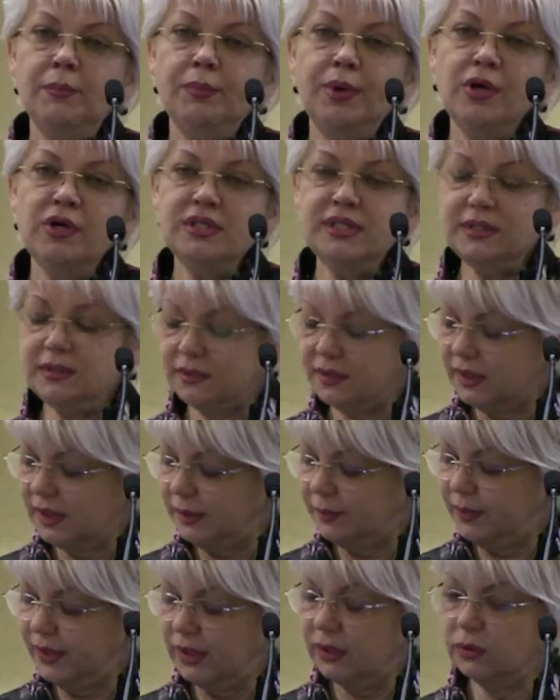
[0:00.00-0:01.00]
Point
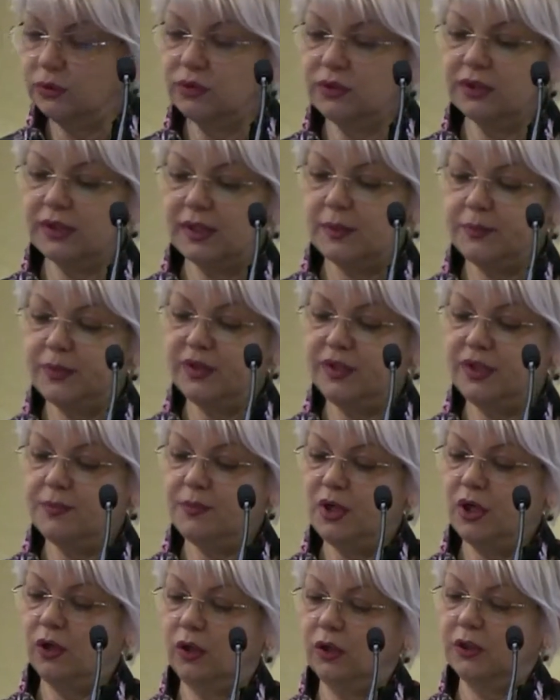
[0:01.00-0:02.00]
about
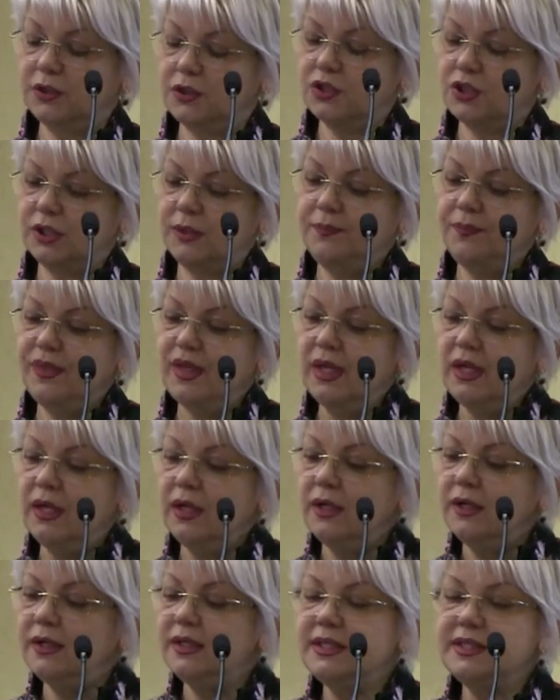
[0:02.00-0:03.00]
epidemiology.
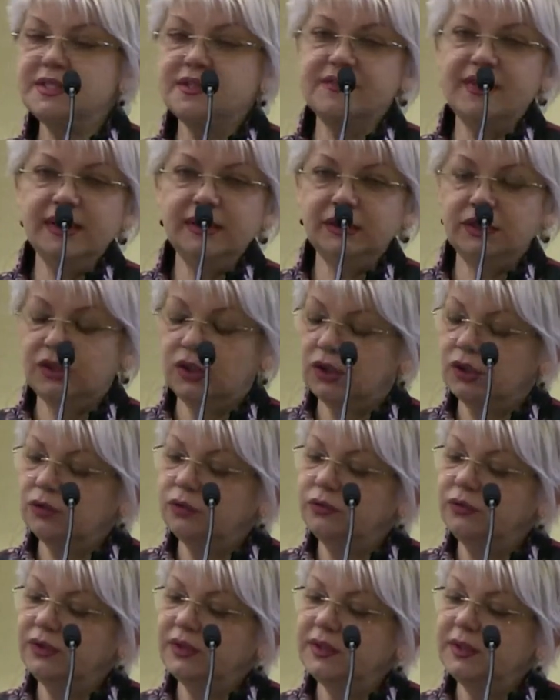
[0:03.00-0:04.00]
It's well
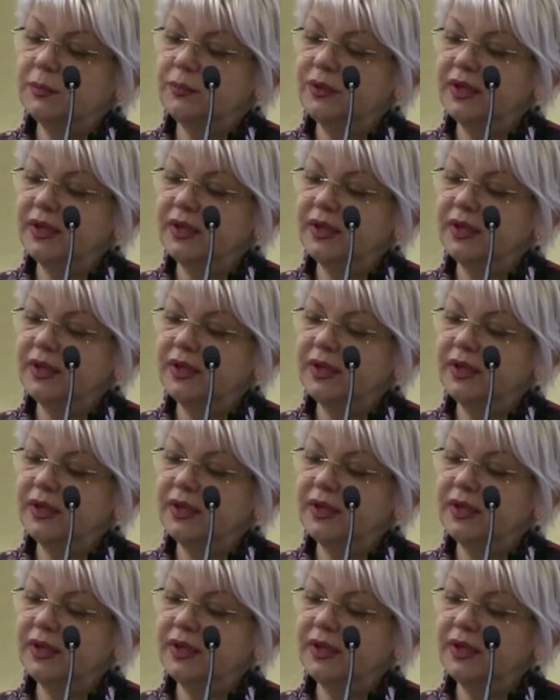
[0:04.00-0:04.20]
known that the